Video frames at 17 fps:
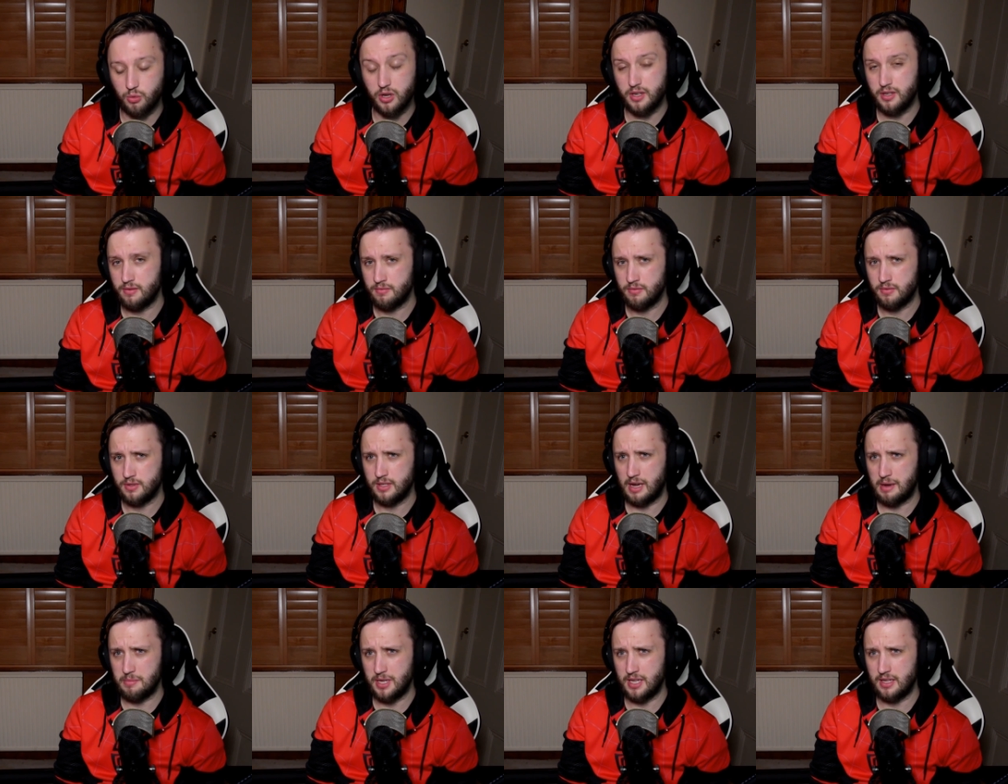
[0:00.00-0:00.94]
one,
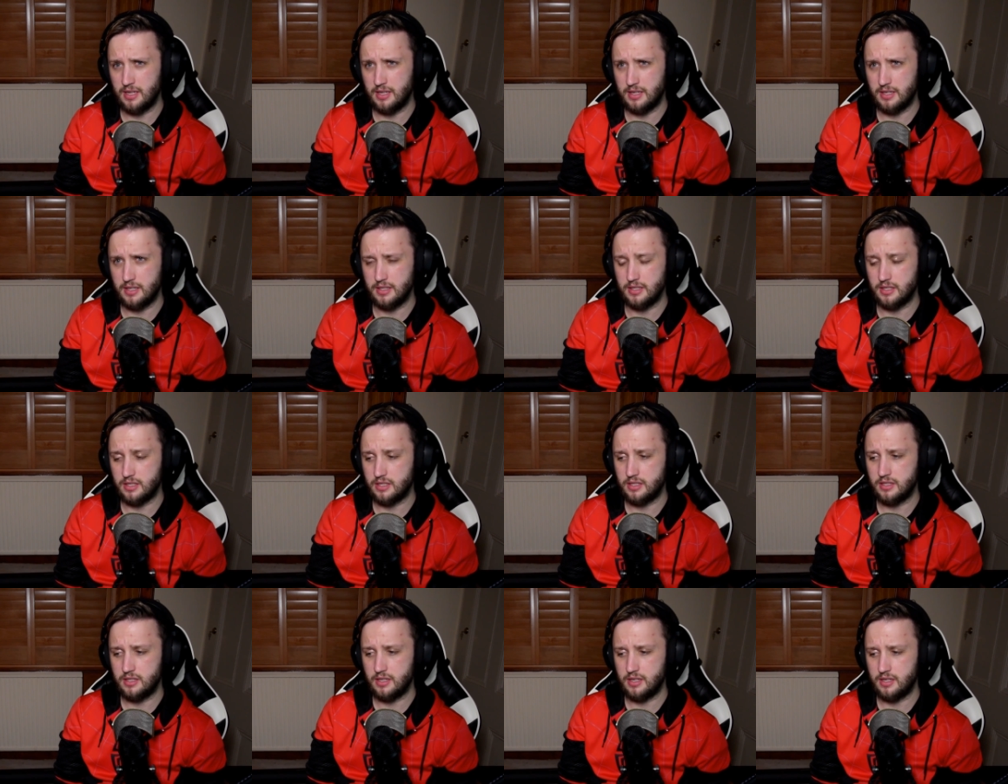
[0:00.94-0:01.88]
Nami
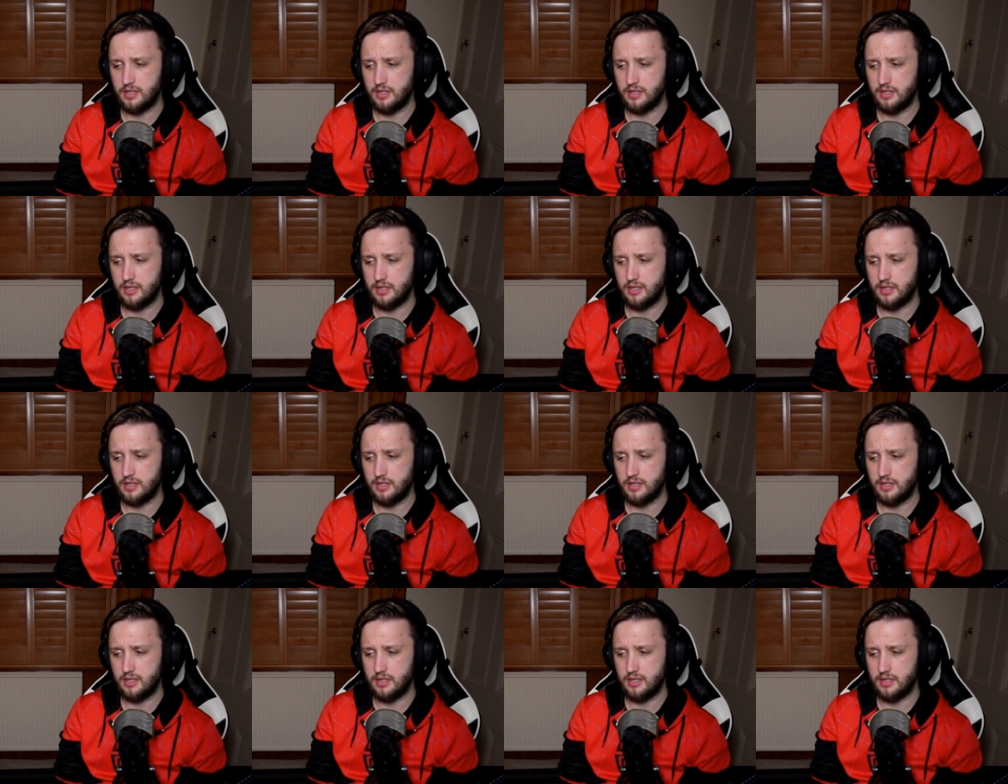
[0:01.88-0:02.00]
is